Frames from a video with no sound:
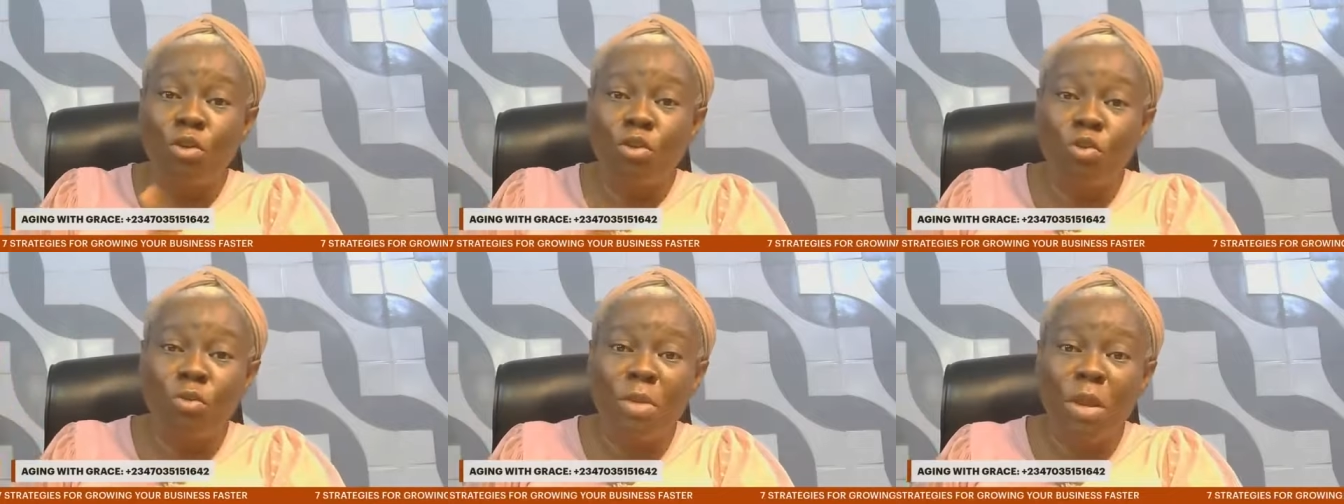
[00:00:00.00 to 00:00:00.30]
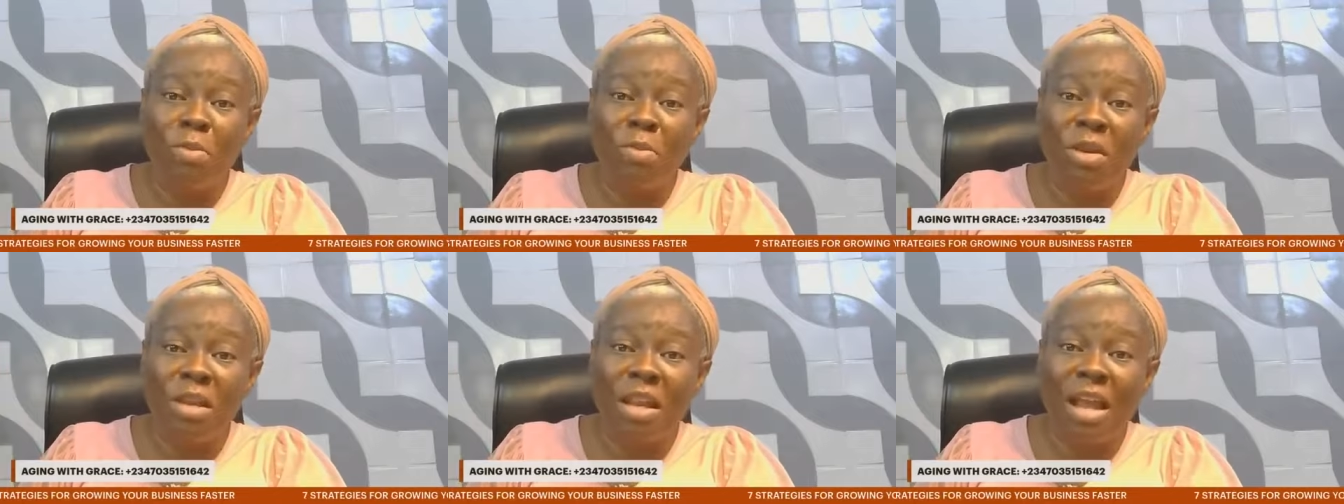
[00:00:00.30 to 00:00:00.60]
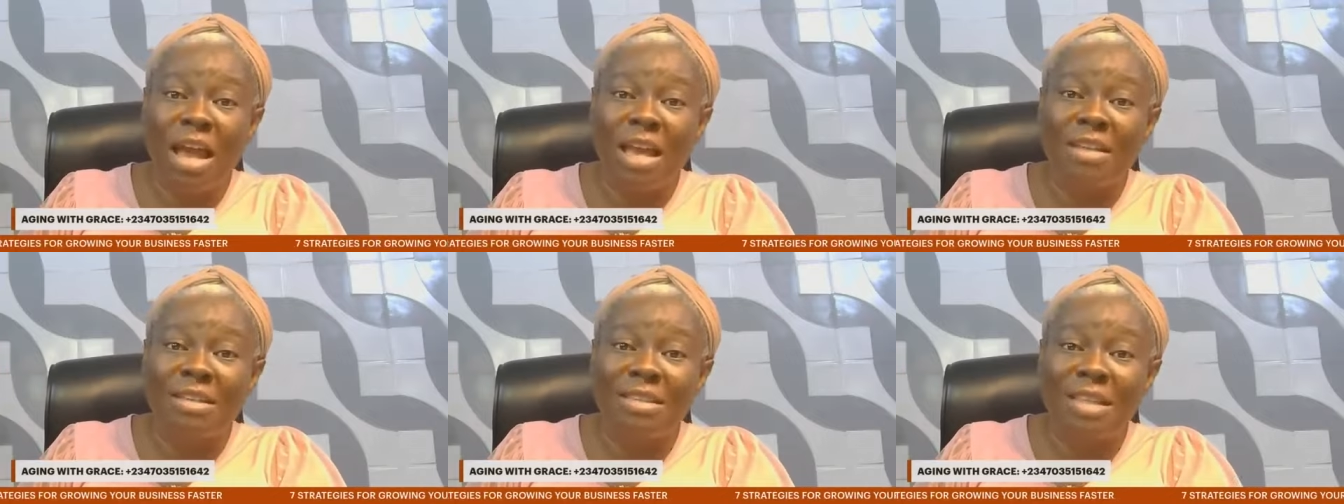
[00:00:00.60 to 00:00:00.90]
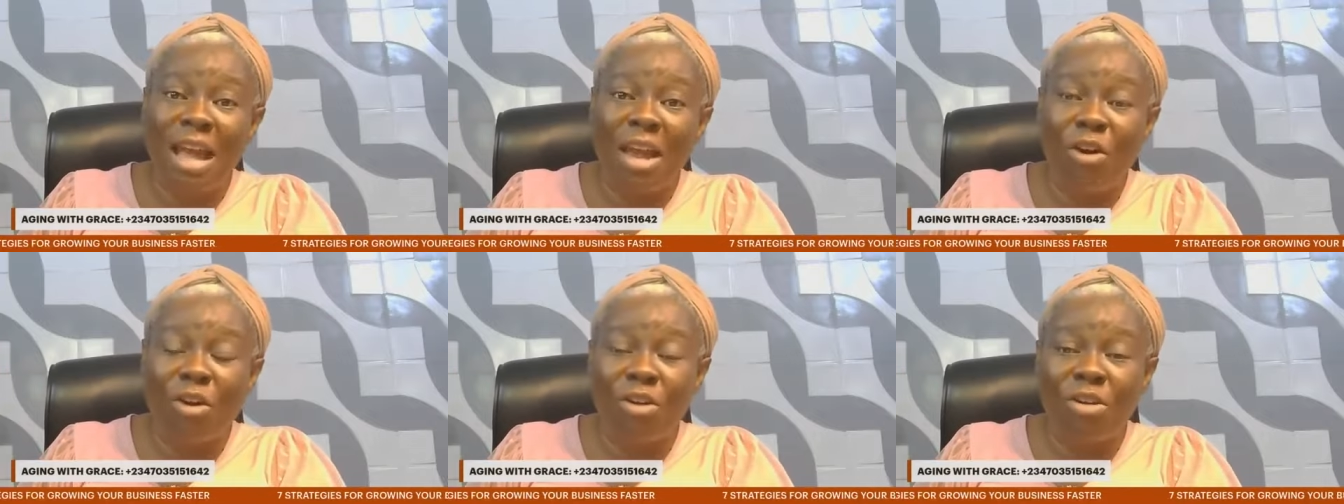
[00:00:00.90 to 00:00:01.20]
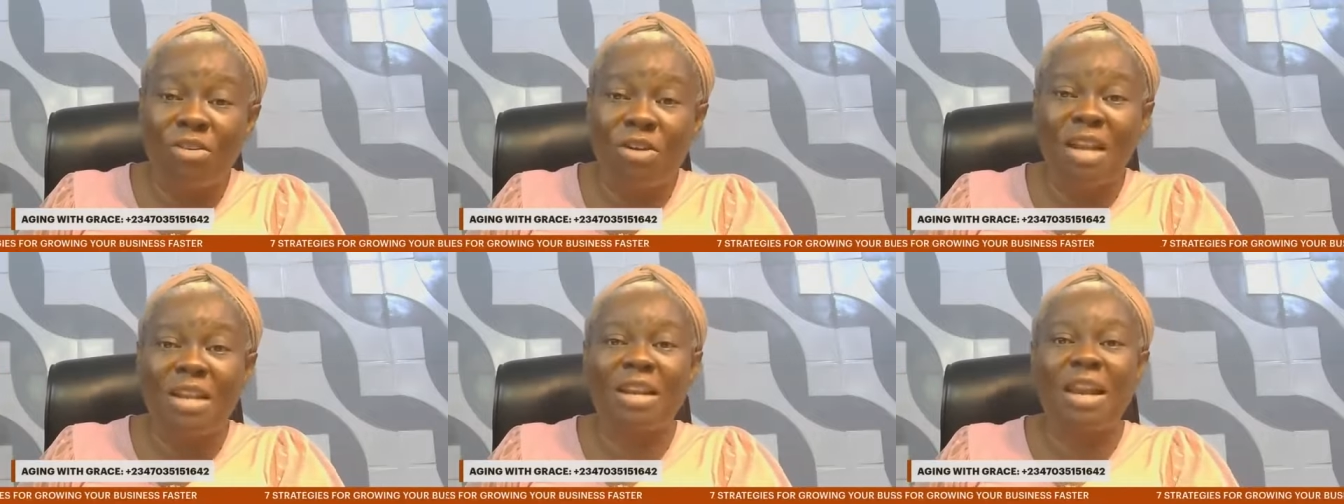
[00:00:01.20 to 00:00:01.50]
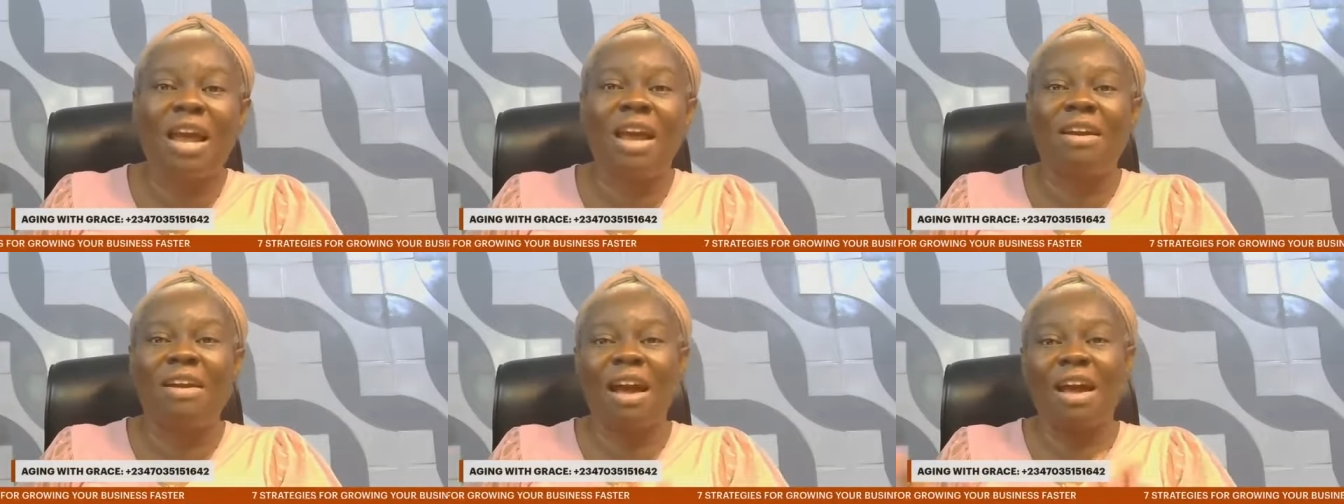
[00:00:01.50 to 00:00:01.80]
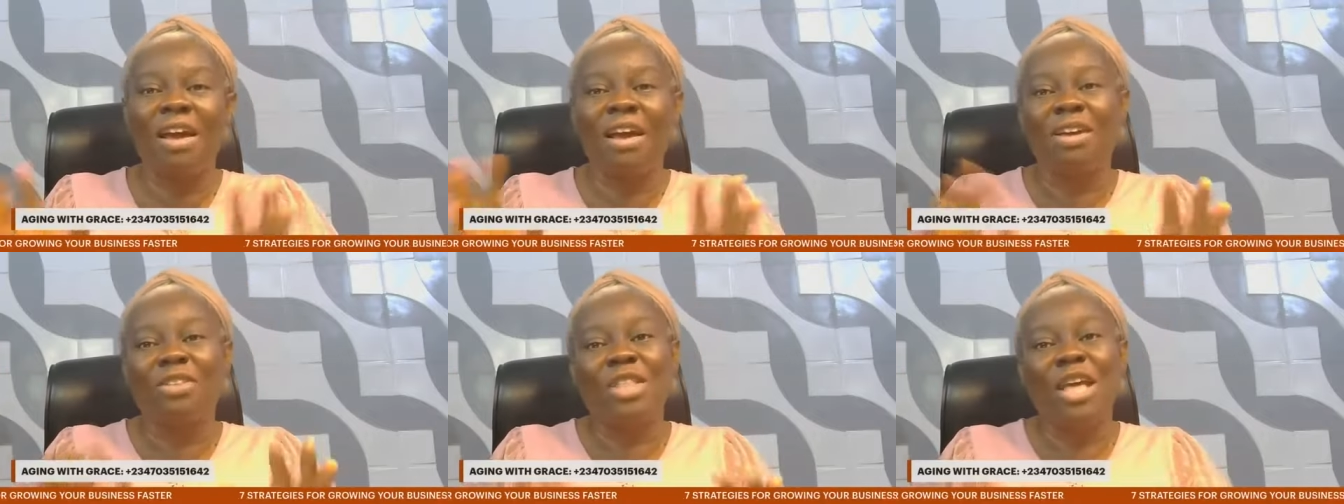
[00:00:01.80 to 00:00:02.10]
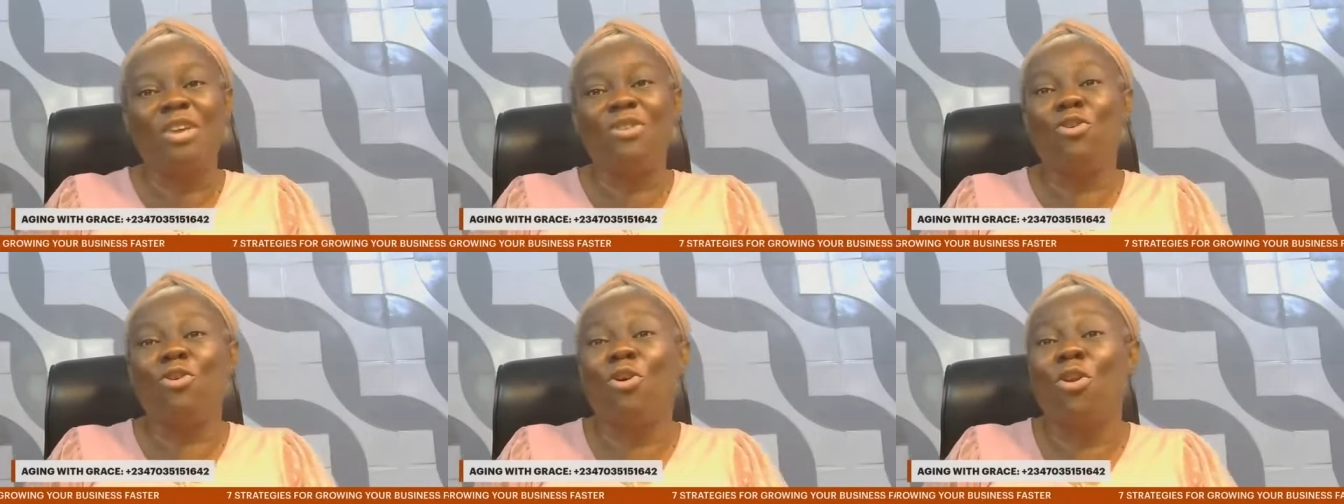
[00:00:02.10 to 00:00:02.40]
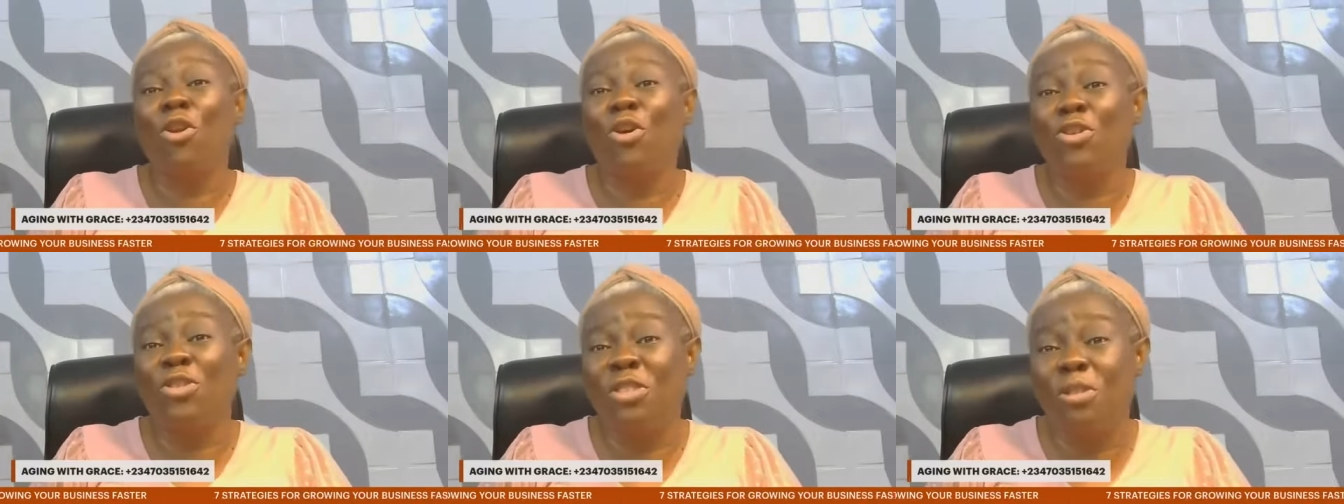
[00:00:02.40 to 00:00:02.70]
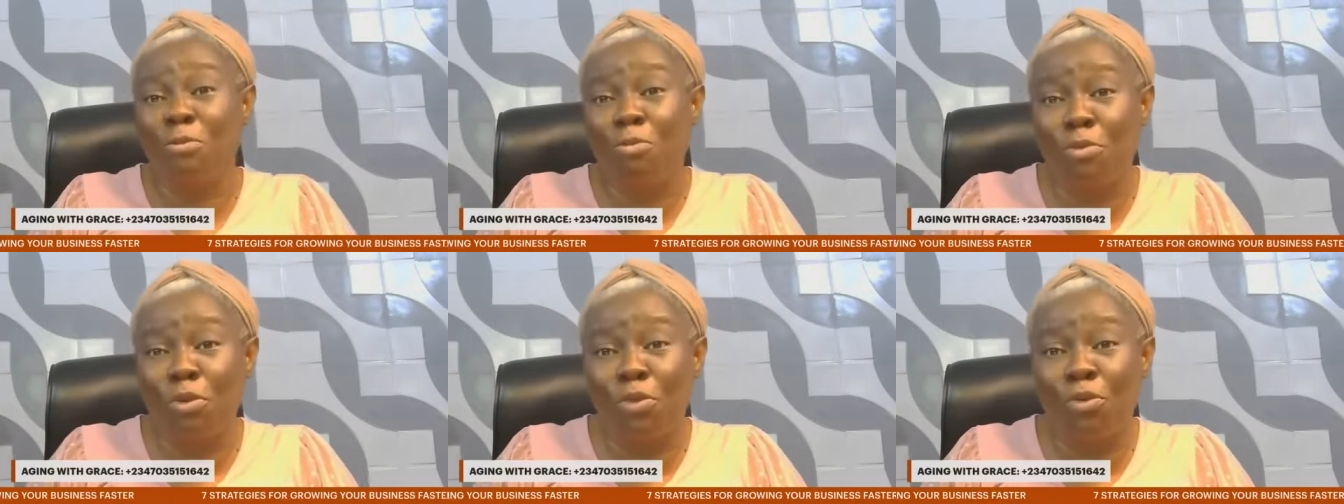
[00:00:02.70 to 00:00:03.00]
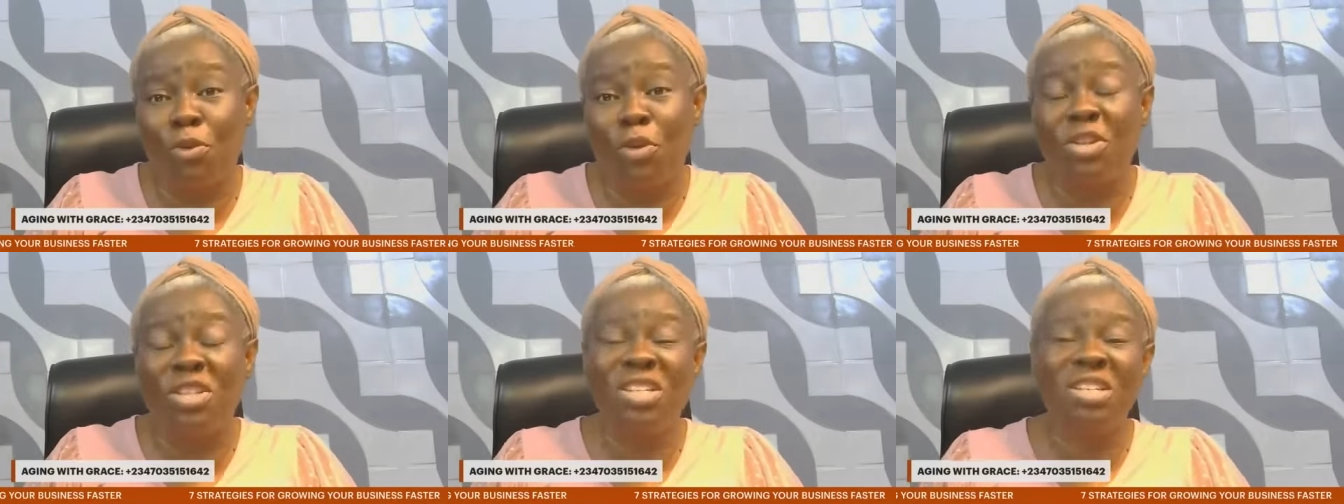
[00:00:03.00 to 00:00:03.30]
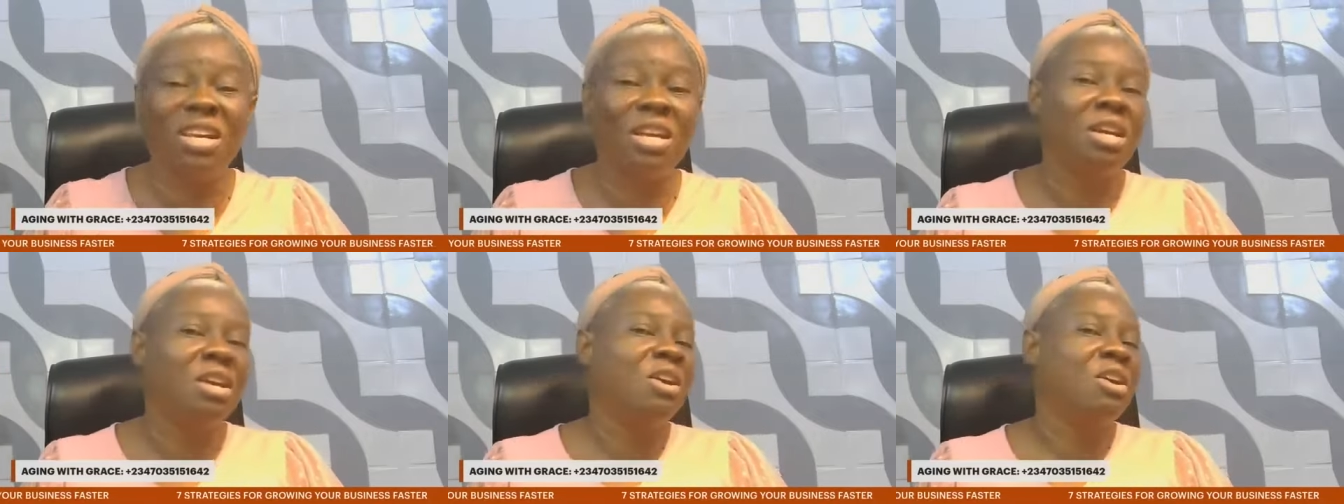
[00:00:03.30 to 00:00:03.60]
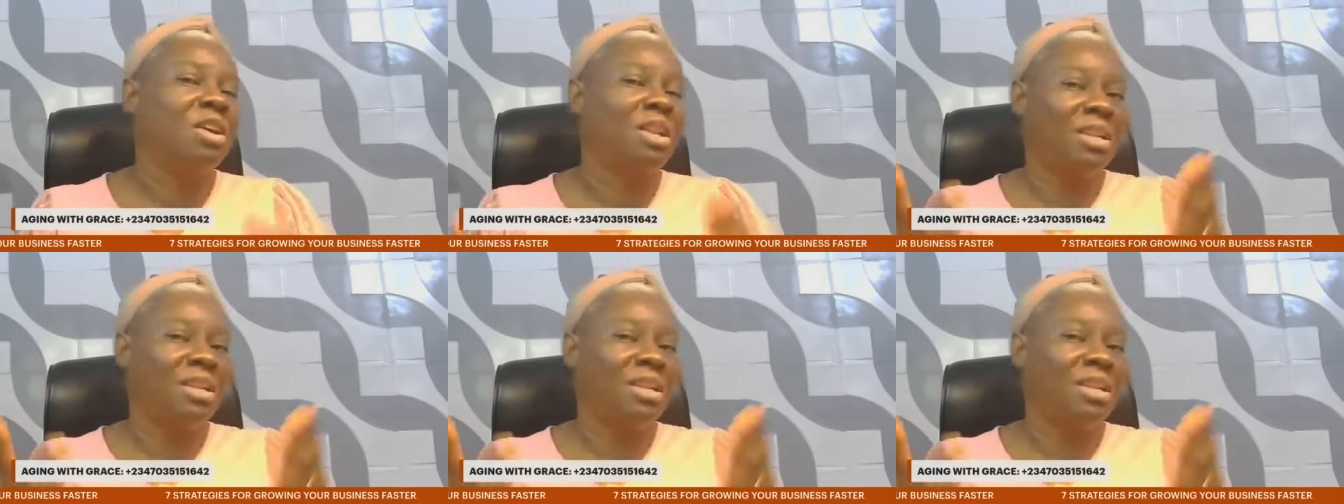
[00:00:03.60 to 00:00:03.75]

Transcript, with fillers: to maybe like 900 naira. Then you close the book for the day.